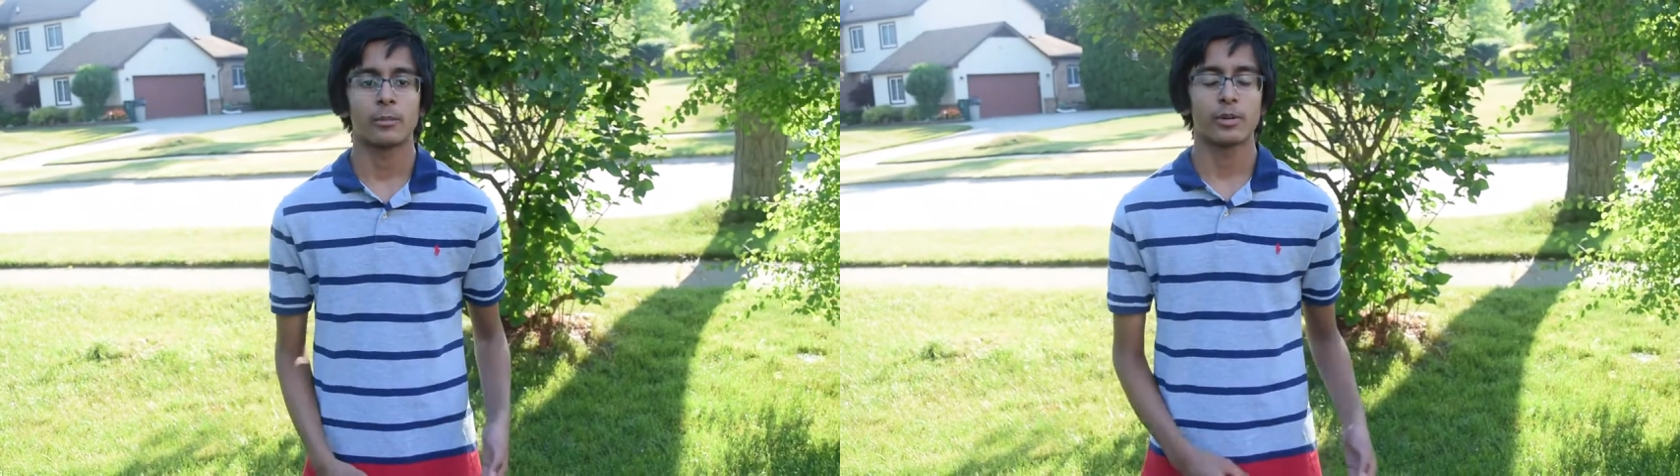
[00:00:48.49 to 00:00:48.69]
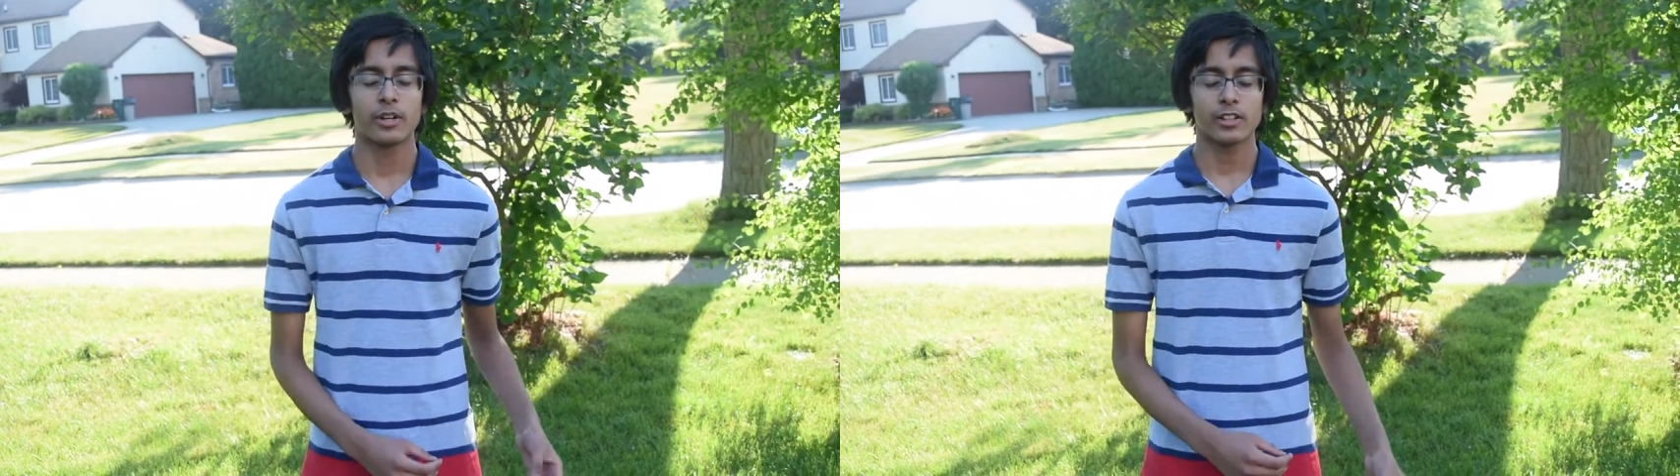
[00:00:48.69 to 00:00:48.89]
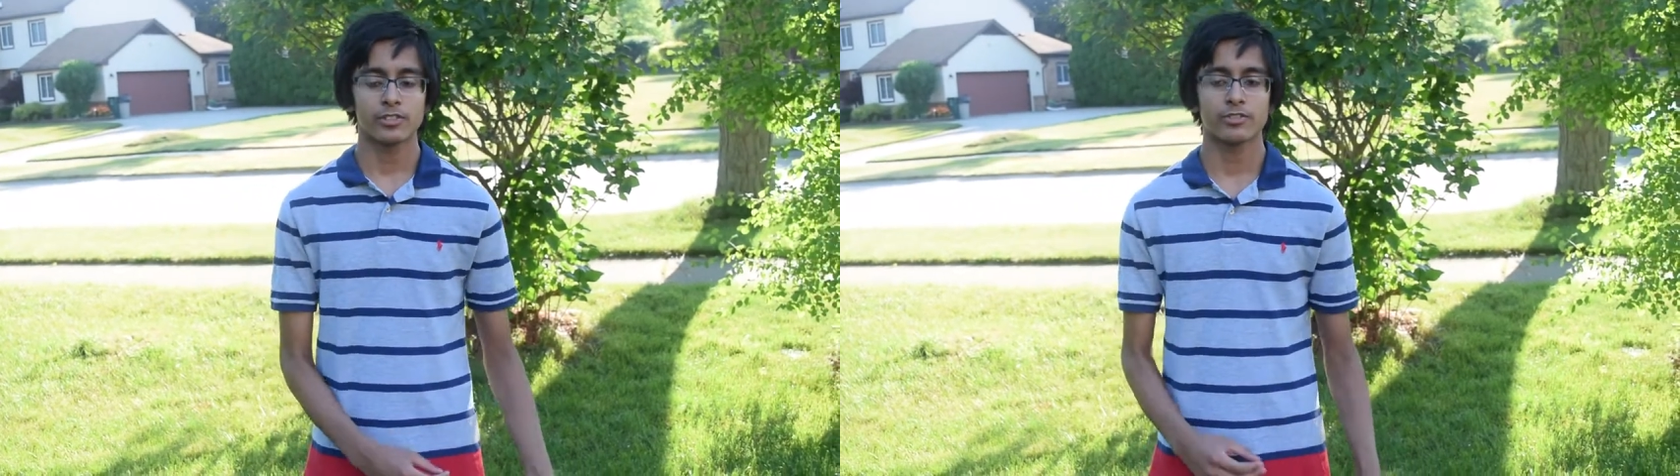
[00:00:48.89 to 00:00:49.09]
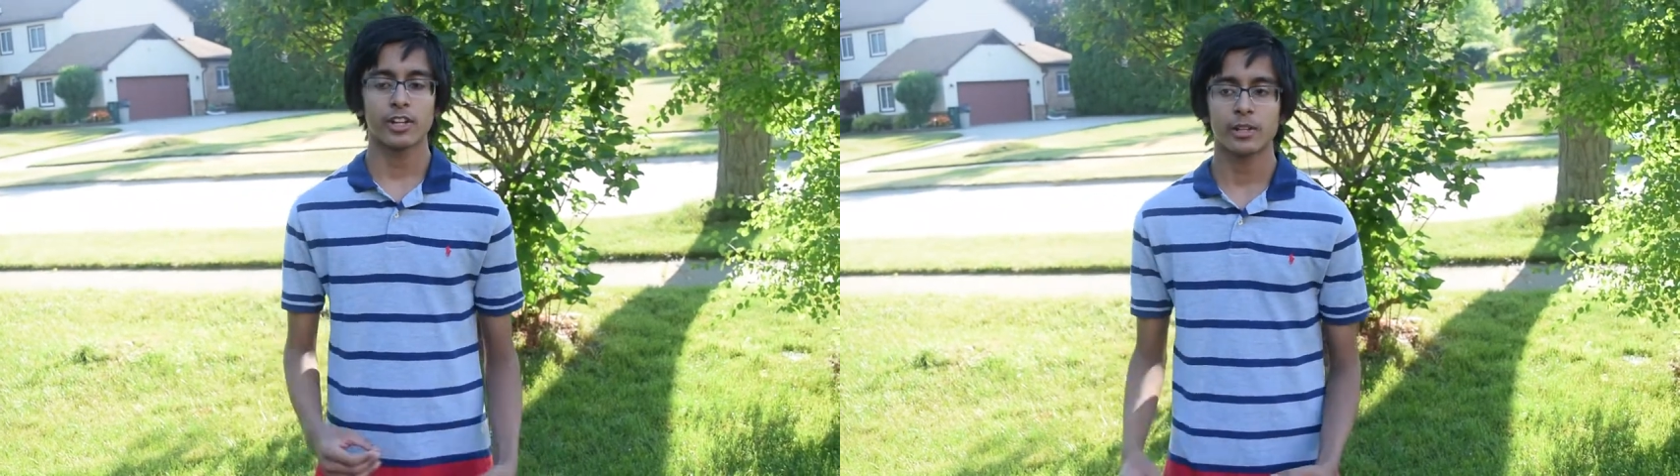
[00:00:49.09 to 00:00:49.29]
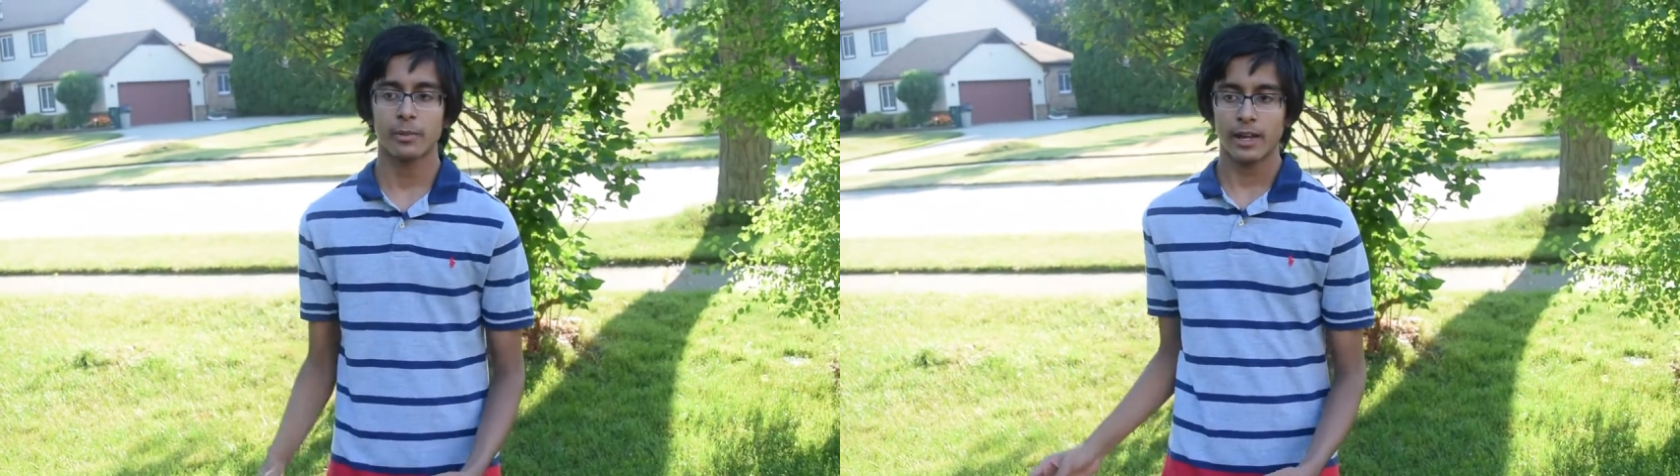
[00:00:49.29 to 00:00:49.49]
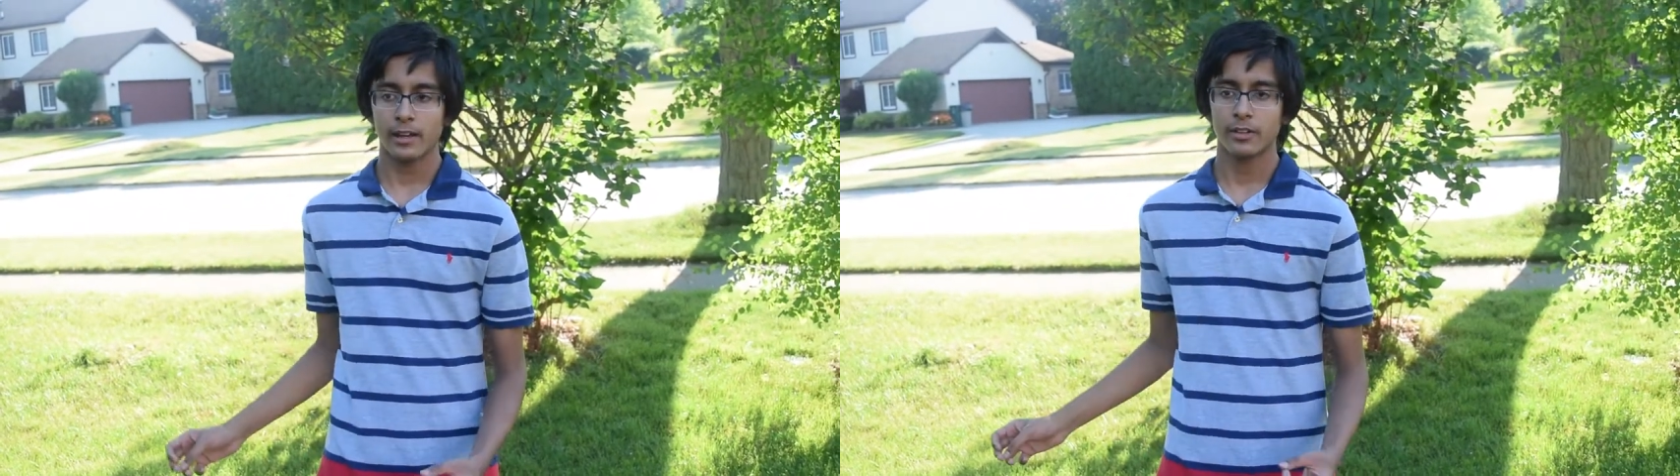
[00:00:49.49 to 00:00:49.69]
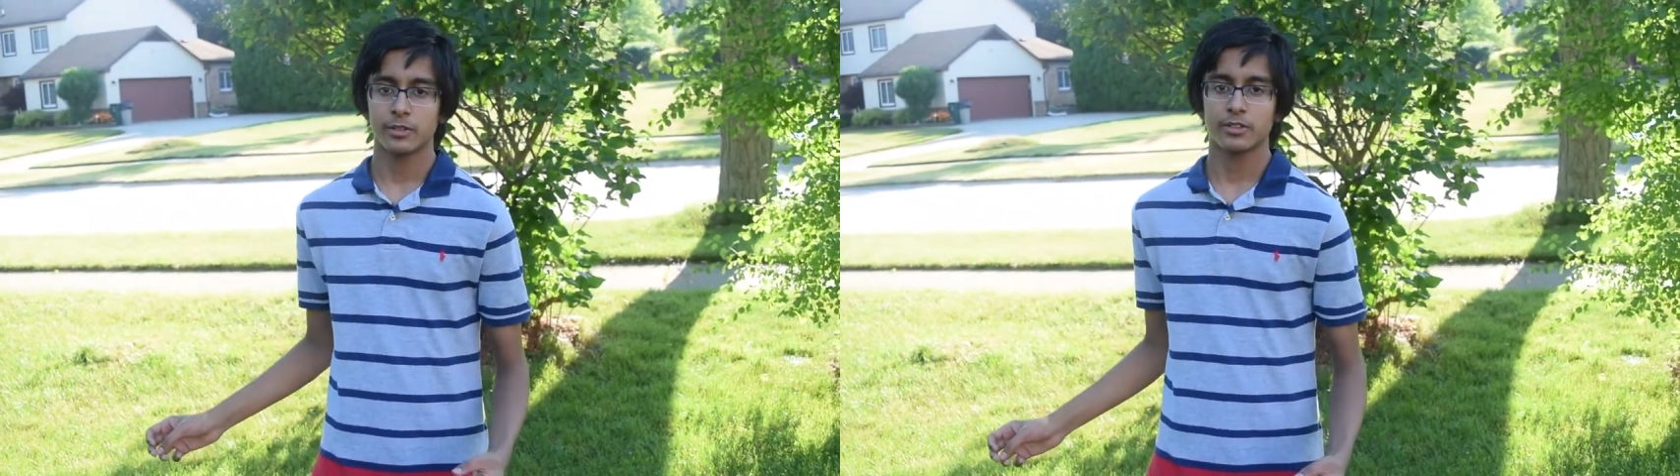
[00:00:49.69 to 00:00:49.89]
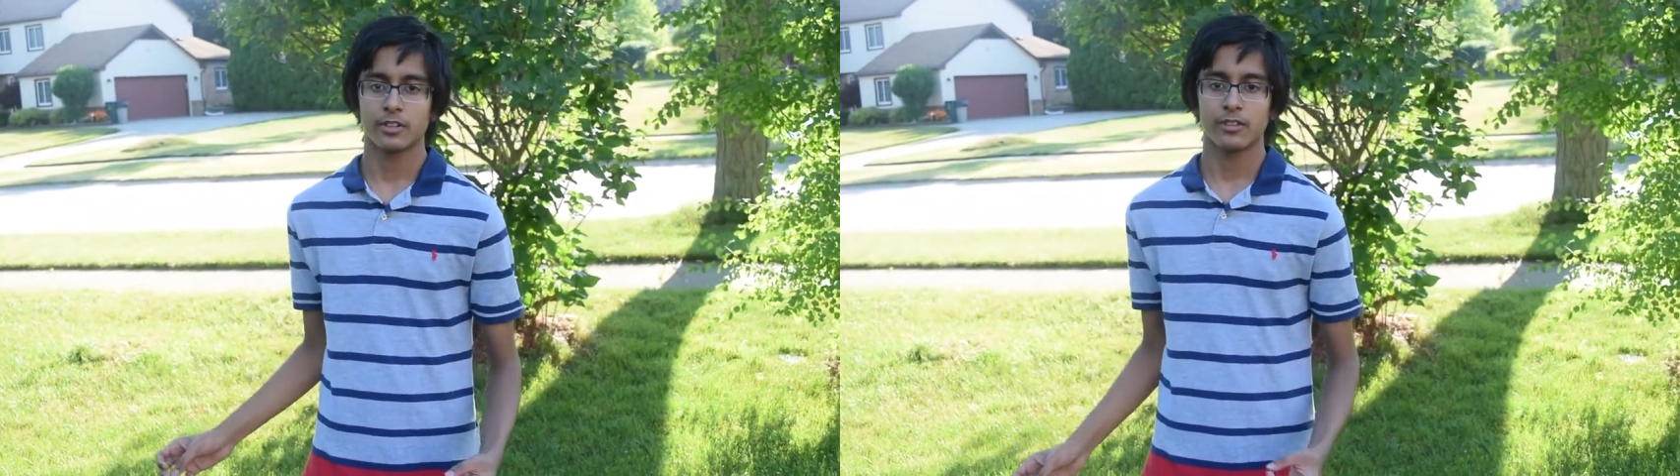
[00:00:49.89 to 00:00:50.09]
predict flooding
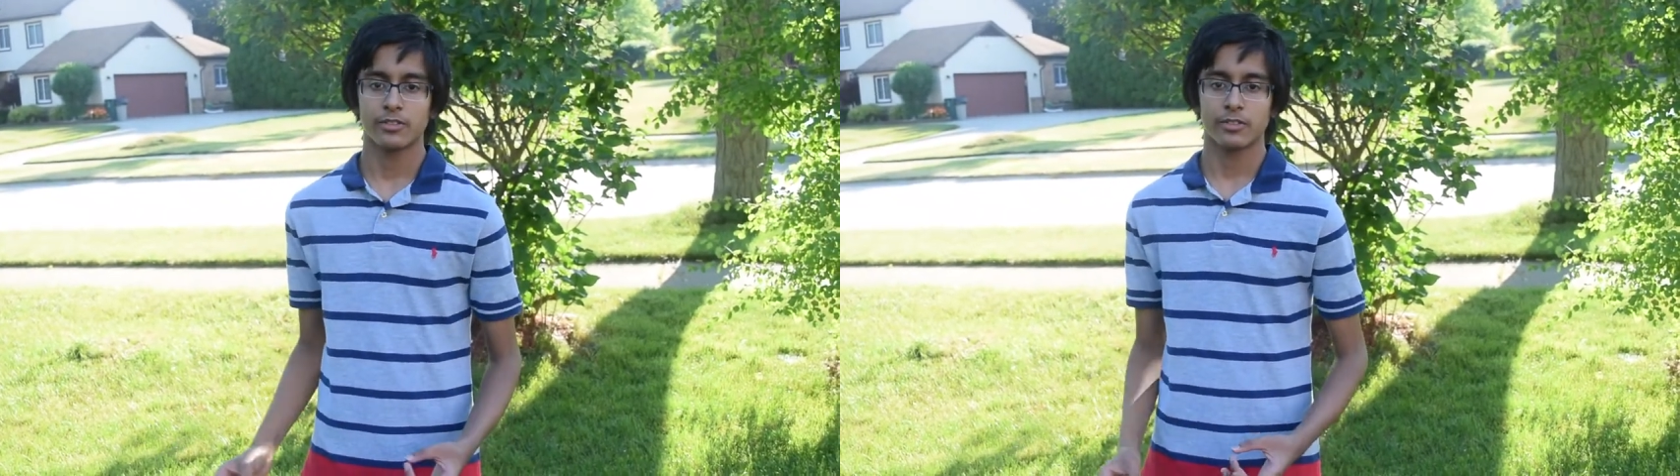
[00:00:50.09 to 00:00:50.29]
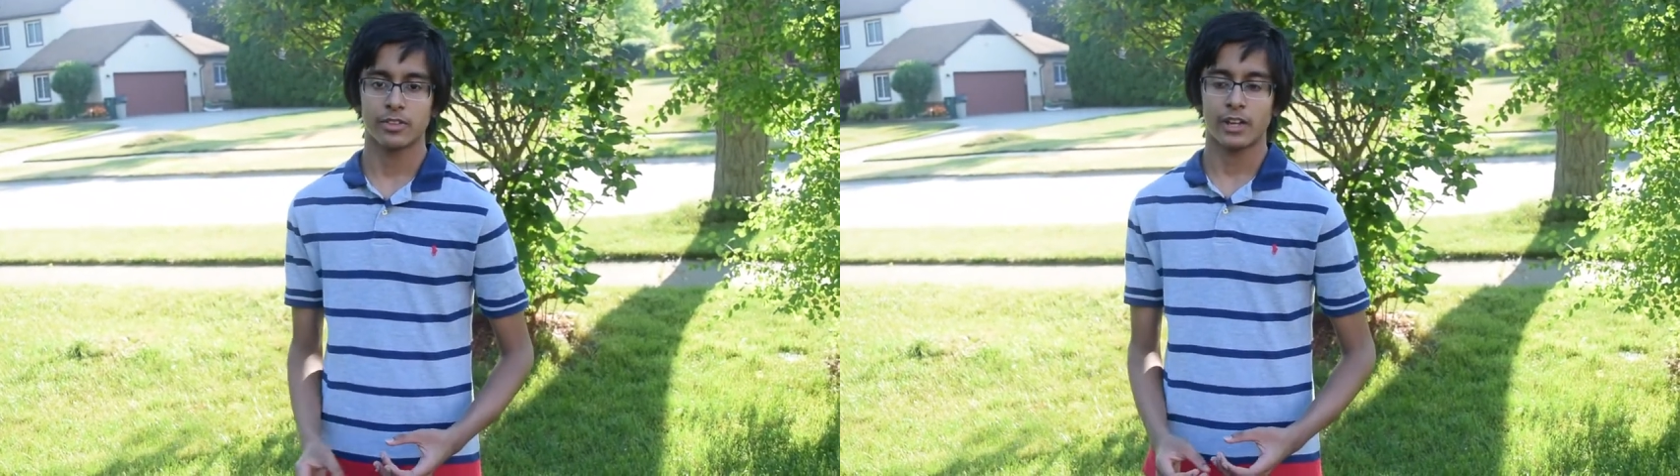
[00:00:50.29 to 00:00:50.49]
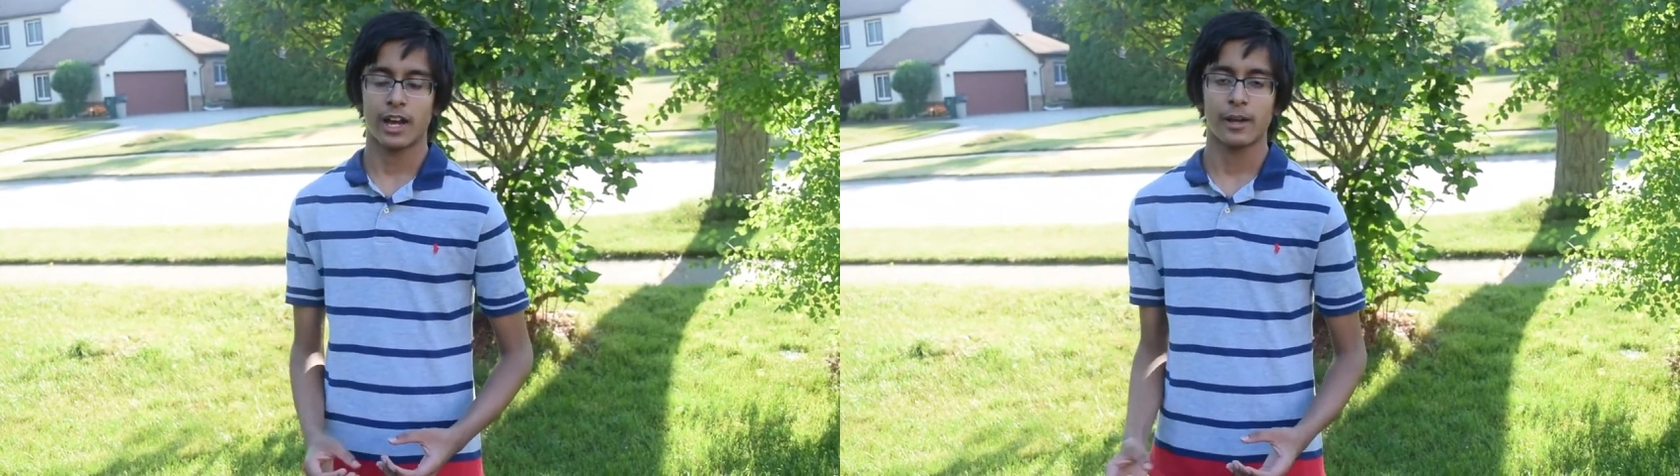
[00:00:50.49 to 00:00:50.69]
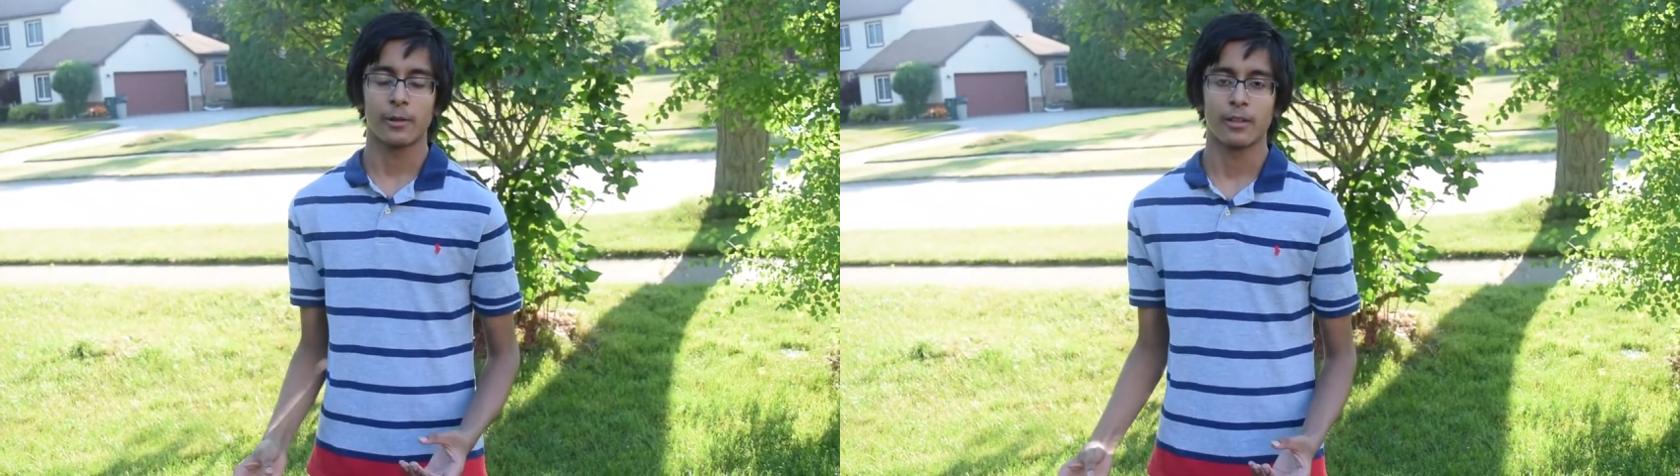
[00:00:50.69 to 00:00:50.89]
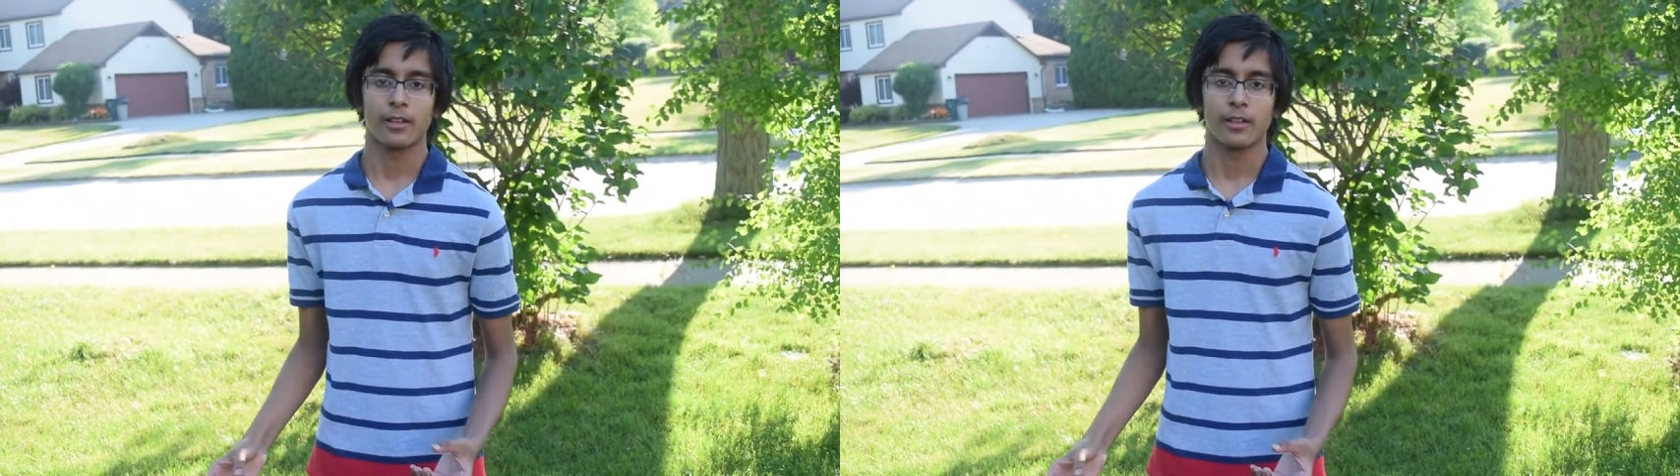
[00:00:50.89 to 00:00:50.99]
patterns of the Nile.